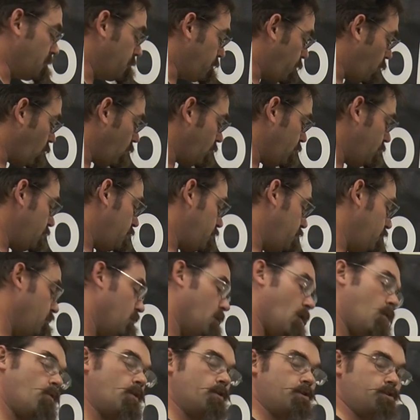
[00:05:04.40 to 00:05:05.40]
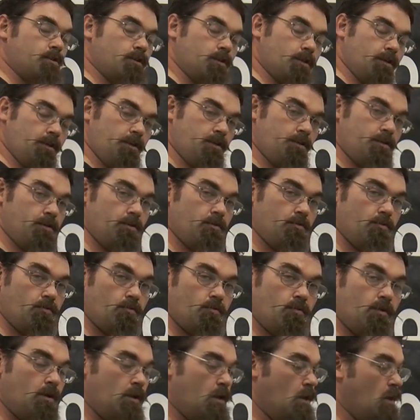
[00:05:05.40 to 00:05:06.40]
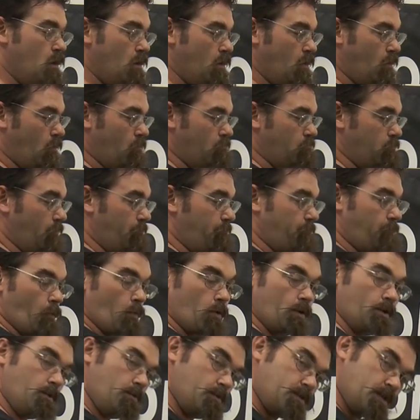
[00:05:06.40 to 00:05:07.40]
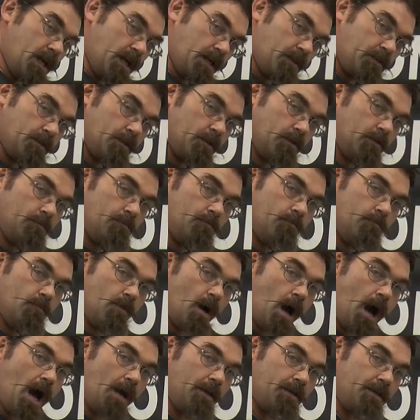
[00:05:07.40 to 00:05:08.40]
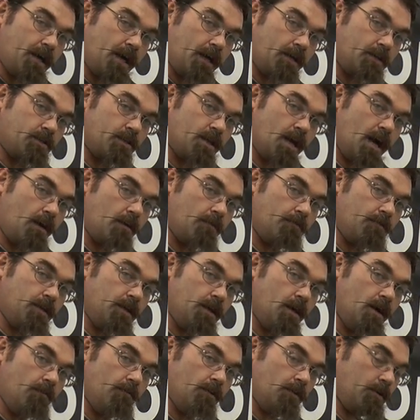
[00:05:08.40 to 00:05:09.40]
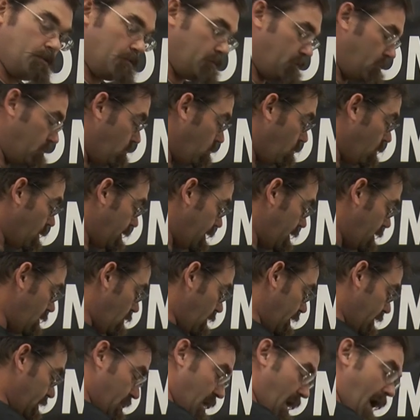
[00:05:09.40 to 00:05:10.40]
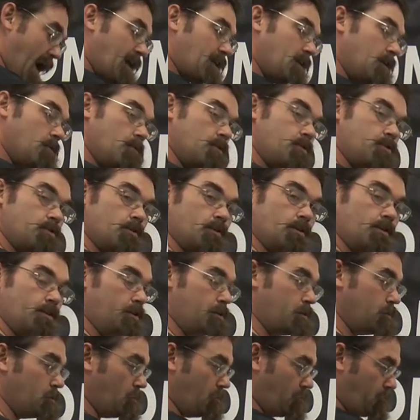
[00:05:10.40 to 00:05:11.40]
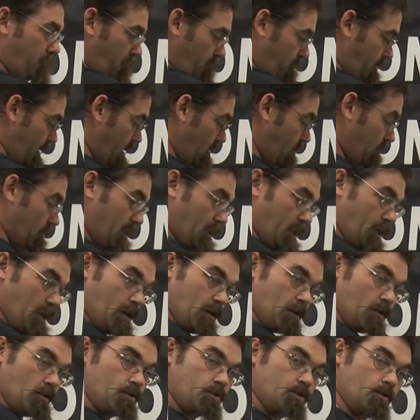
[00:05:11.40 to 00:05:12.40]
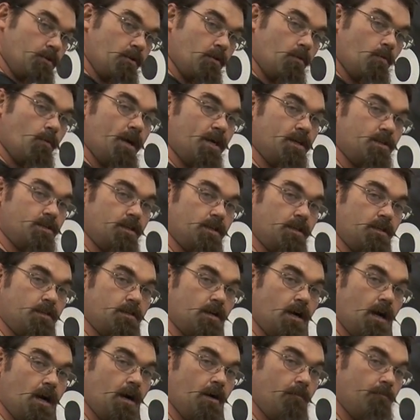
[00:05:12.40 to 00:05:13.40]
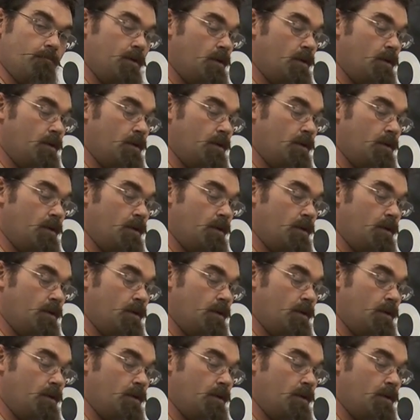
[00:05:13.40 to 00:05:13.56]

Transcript: important that you know what you're going to do before you take the hot decks out of the oven. You want to know exactly what you're going to do from there to here so you don't waste any time.